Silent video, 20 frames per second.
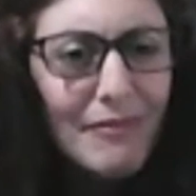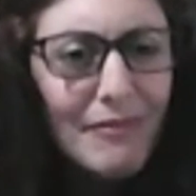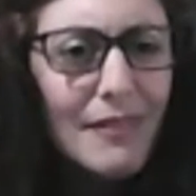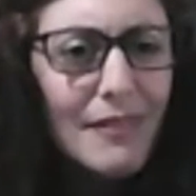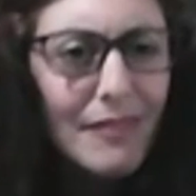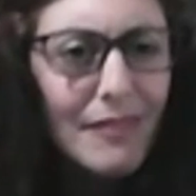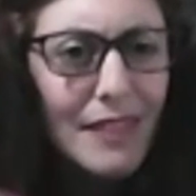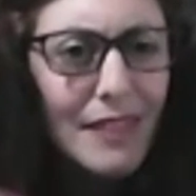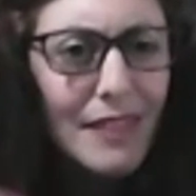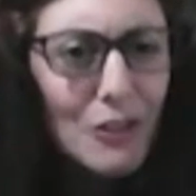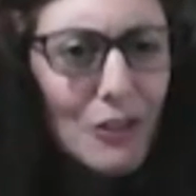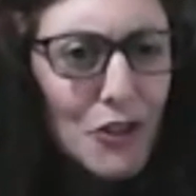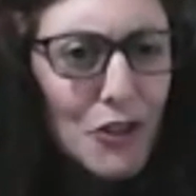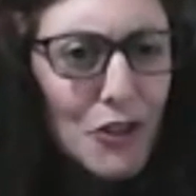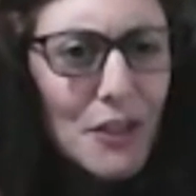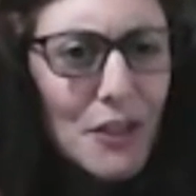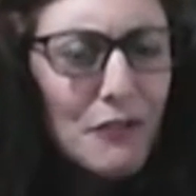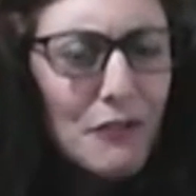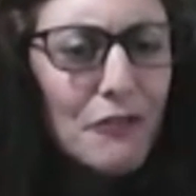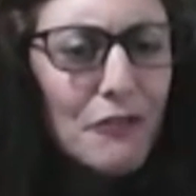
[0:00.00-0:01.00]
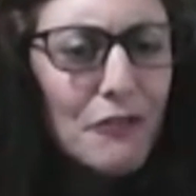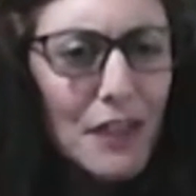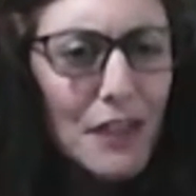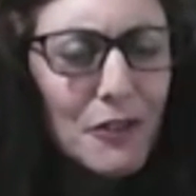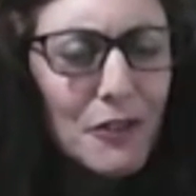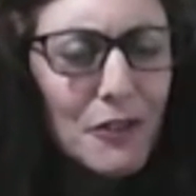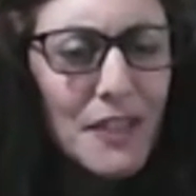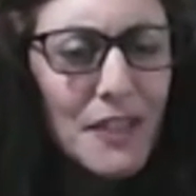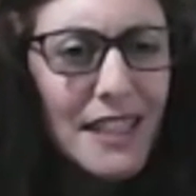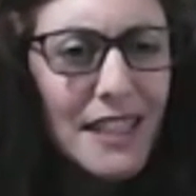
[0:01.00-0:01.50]
there are two different
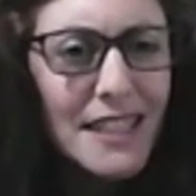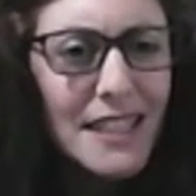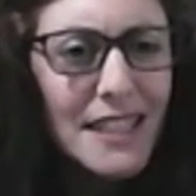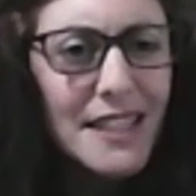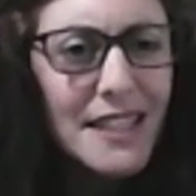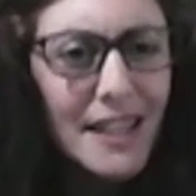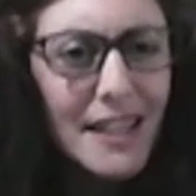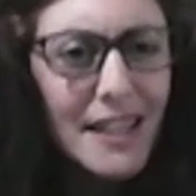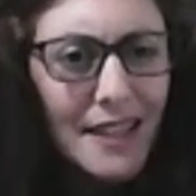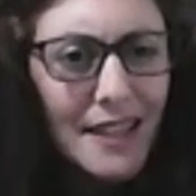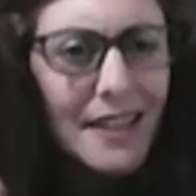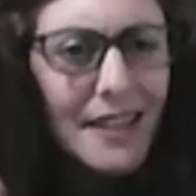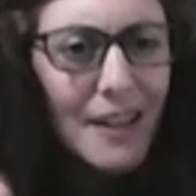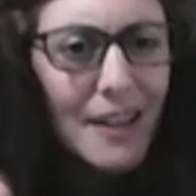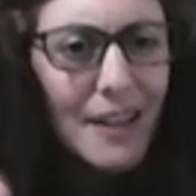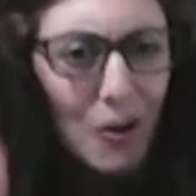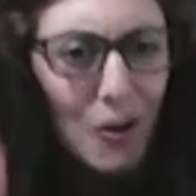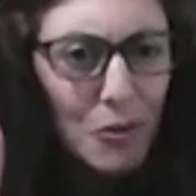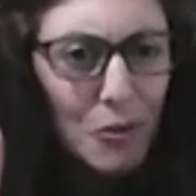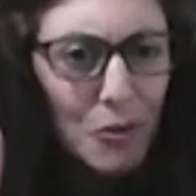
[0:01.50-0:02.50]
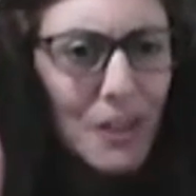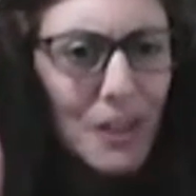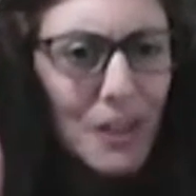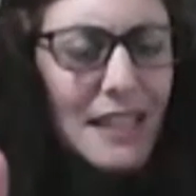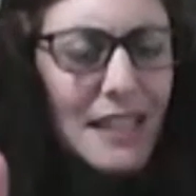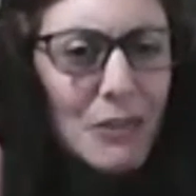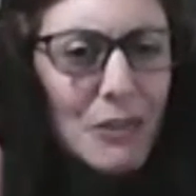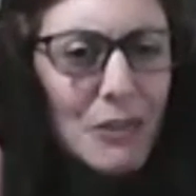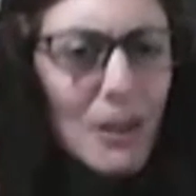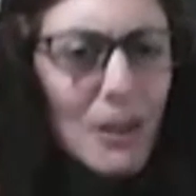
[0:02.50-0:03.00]
faculties. Our work
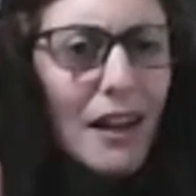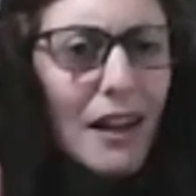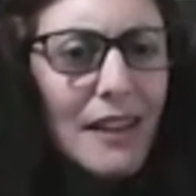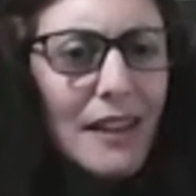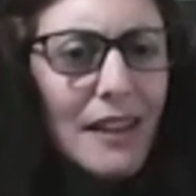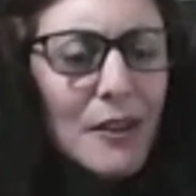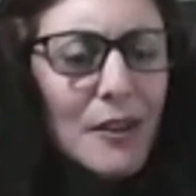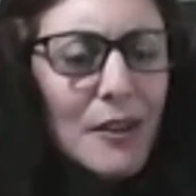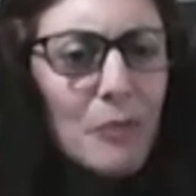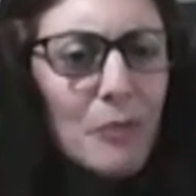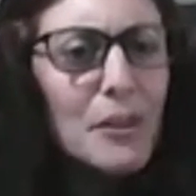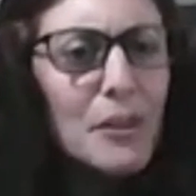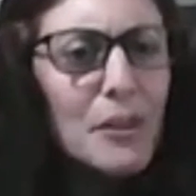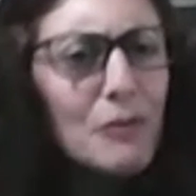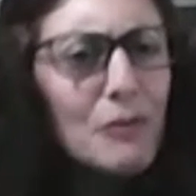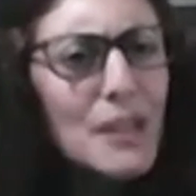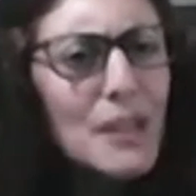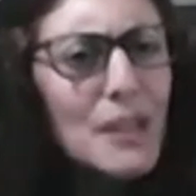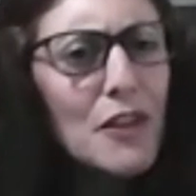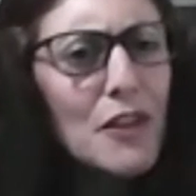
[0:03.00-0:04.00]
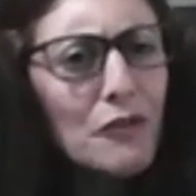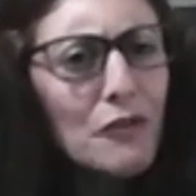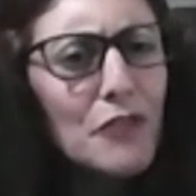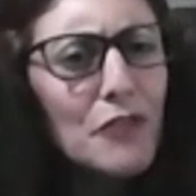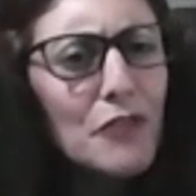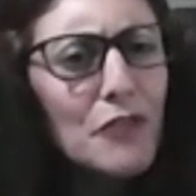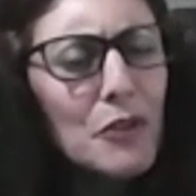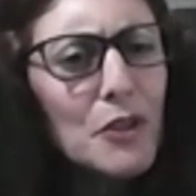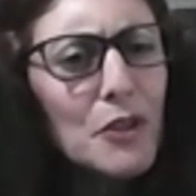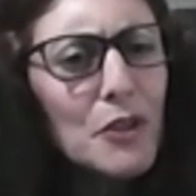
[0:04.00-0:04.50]
is to align them, but if we don't
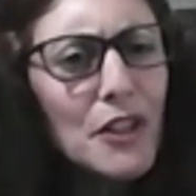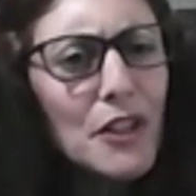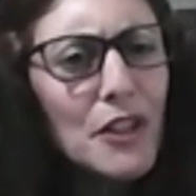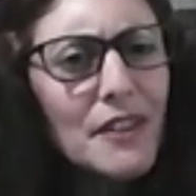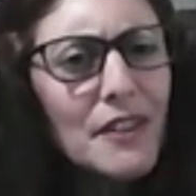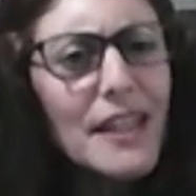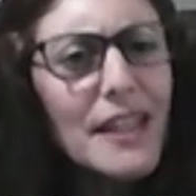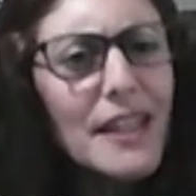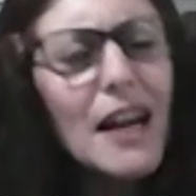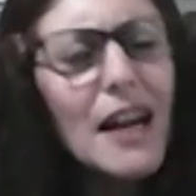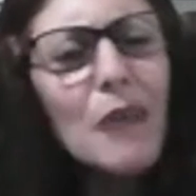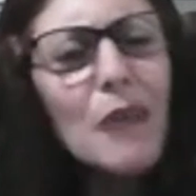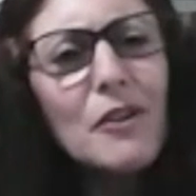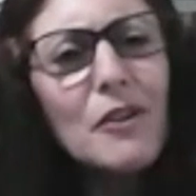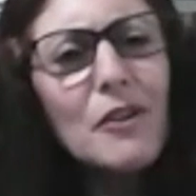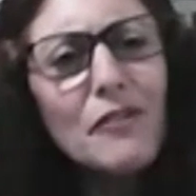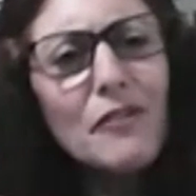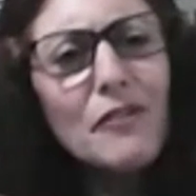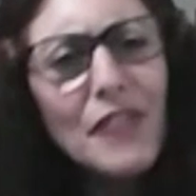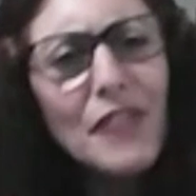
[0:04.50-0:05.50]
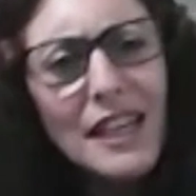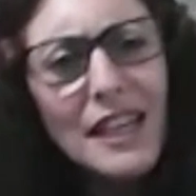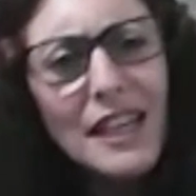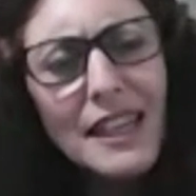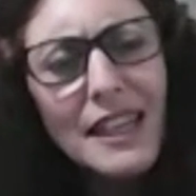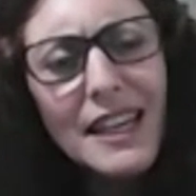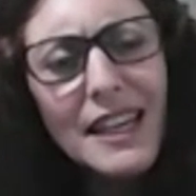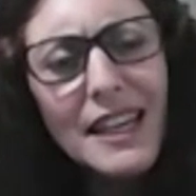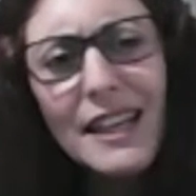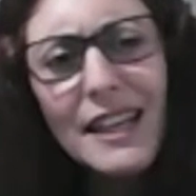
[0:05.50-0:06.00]
feel good, then our
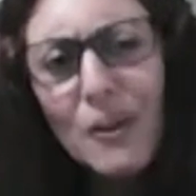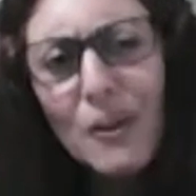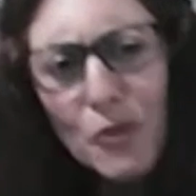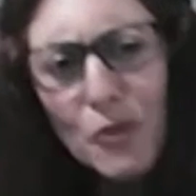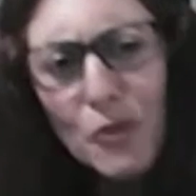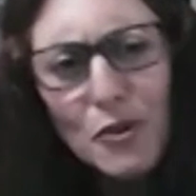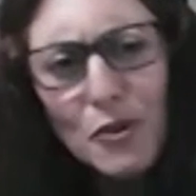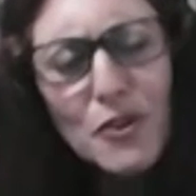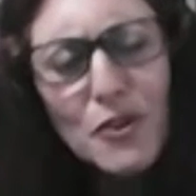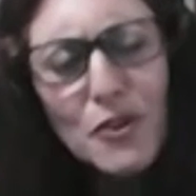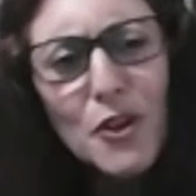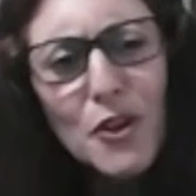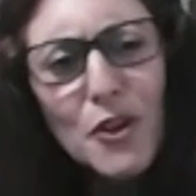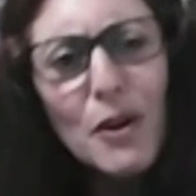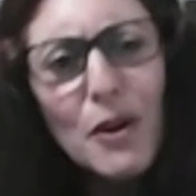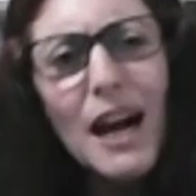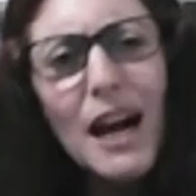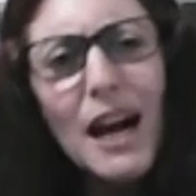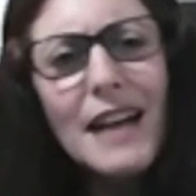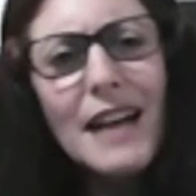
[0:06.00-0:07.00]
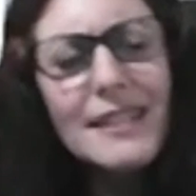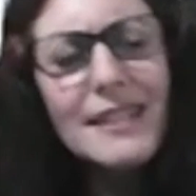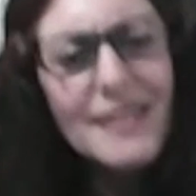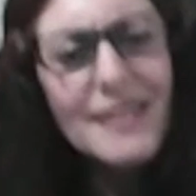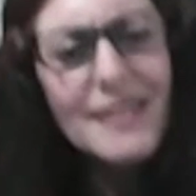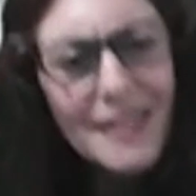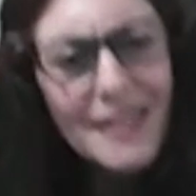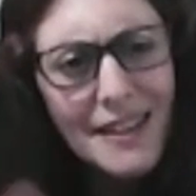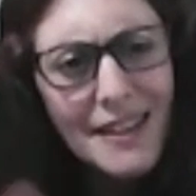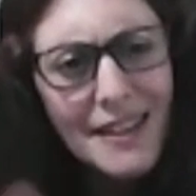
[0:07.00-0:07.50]
thinking also has
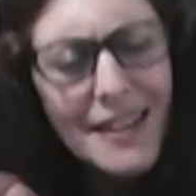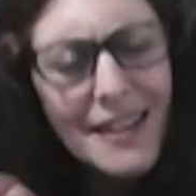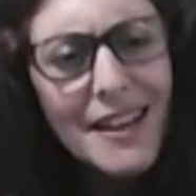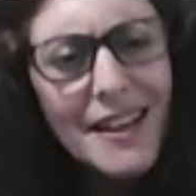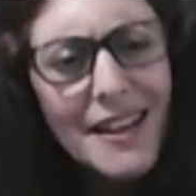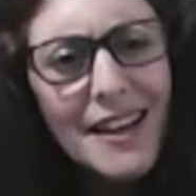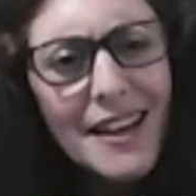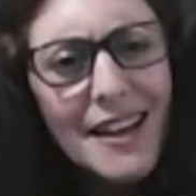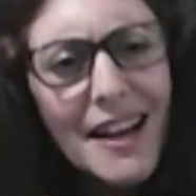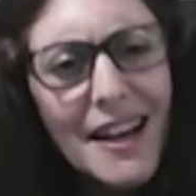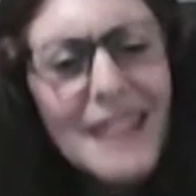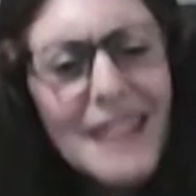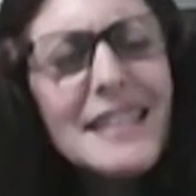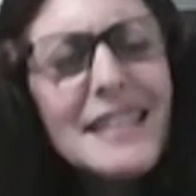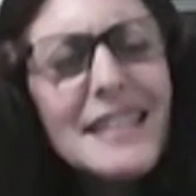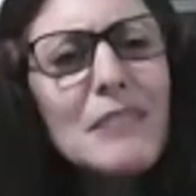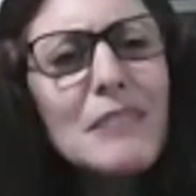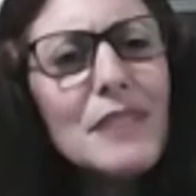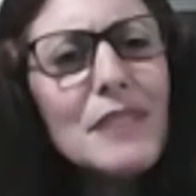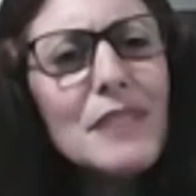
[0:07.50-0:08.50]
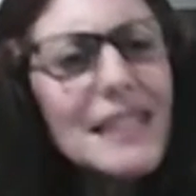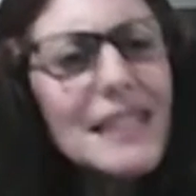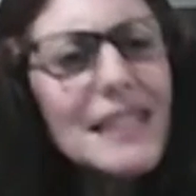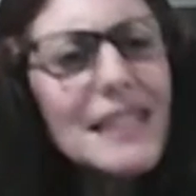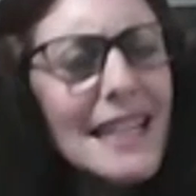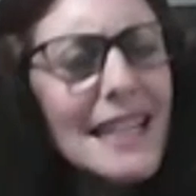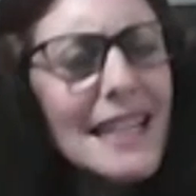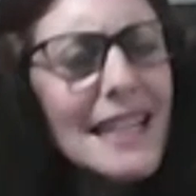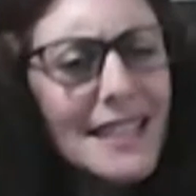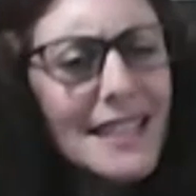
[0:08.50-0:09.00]
a similar
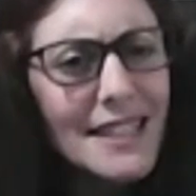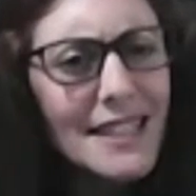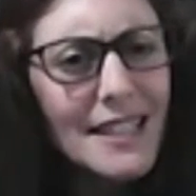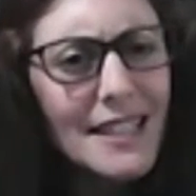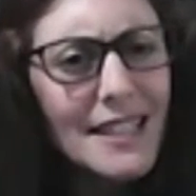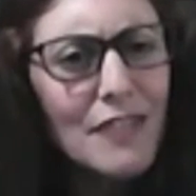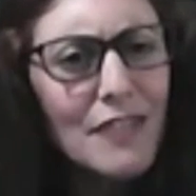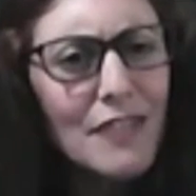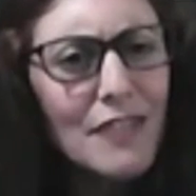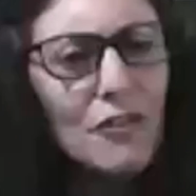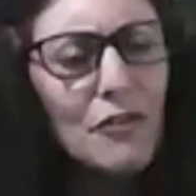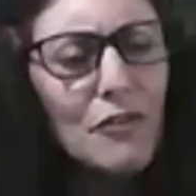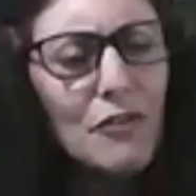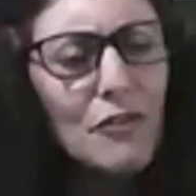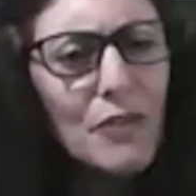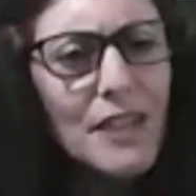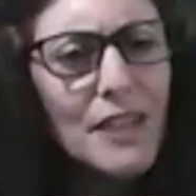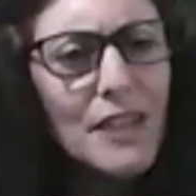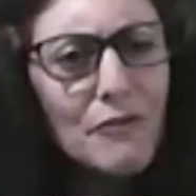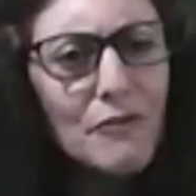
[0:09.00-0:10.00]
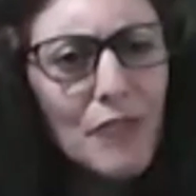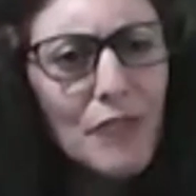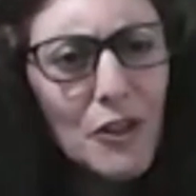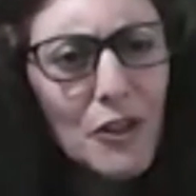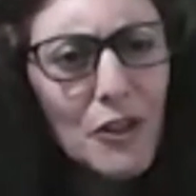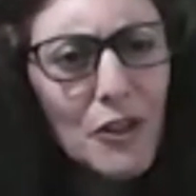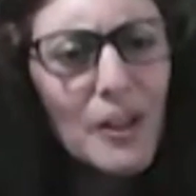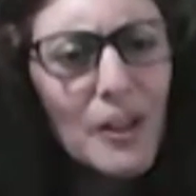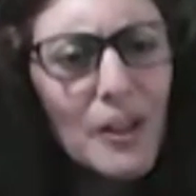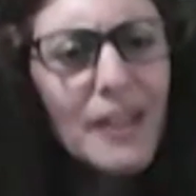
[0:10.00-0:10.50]
tendency. If we
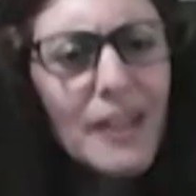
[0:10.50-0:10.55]
feel